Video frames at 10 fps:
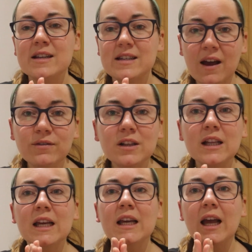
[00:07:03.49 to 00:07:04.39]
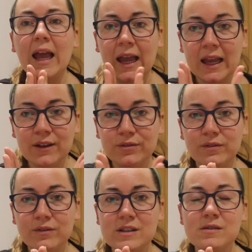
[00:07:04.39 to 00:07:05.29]
Definitely a
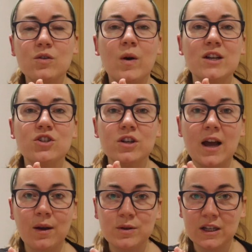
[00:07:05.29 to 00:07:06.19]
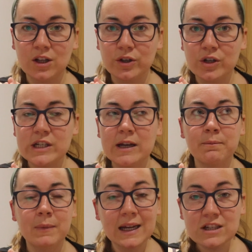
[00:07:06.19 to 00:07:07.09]
question I would include
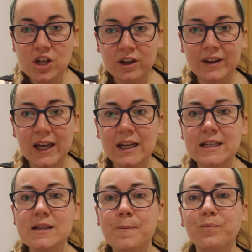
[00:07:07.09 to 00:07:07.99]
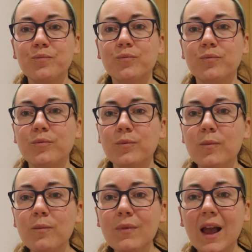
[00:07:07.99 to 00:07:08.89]
in my surveys,
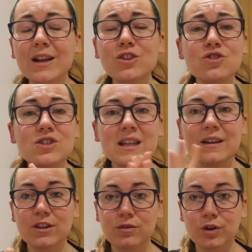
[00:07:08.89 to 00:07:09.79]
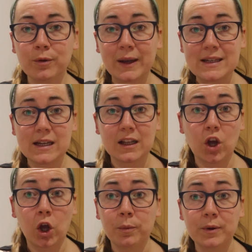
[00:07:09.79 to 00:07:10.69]
and you're just leaving the room
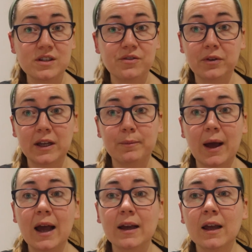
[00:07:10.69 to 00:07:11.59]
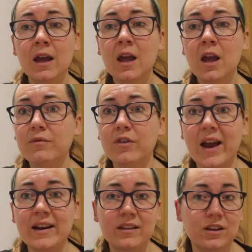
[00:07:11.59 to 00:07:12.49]
basically open to feedback for
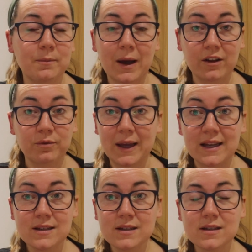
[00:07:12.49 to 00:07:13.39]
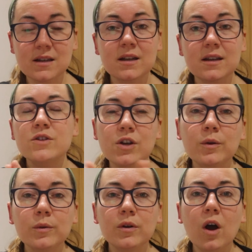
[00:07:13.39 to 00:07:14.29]
anything you might have missed.
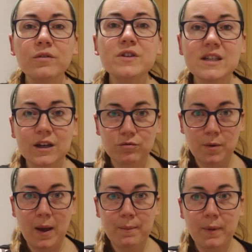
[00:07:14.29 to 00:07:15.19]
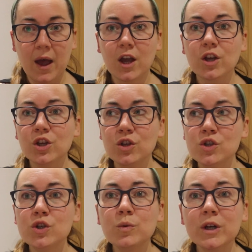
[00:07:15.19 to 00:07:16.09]
So obviously, remember, you
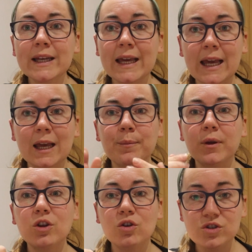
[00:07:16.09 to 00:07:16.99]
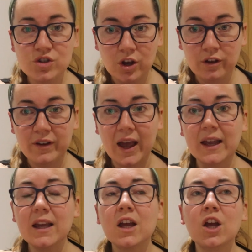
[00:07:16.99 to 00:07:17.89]
do want to keep your
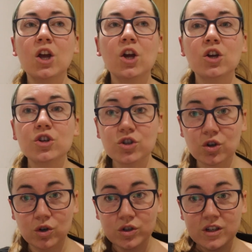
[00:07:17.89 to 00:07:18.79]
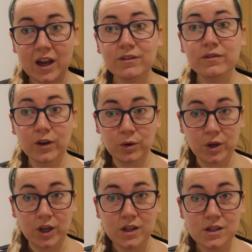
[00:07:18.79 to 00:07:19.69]
survey short and
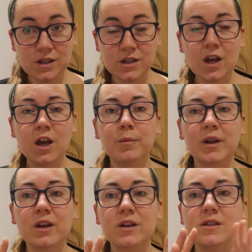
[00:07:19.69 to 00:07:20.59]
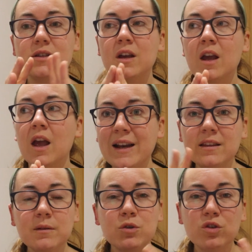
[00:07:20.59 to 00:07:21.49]
focused, because
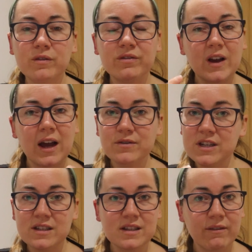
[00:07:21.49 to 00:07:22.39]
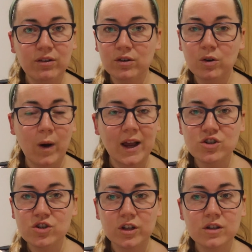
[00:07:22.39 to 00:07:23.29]
anything more than 5 to 7
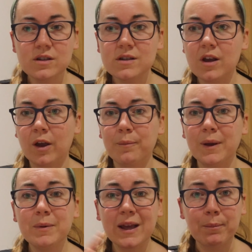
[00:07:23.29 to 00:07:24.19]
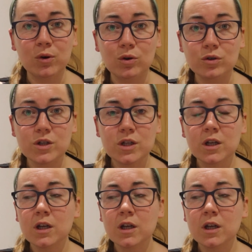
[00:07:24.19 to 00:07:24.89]
questions, people get bored.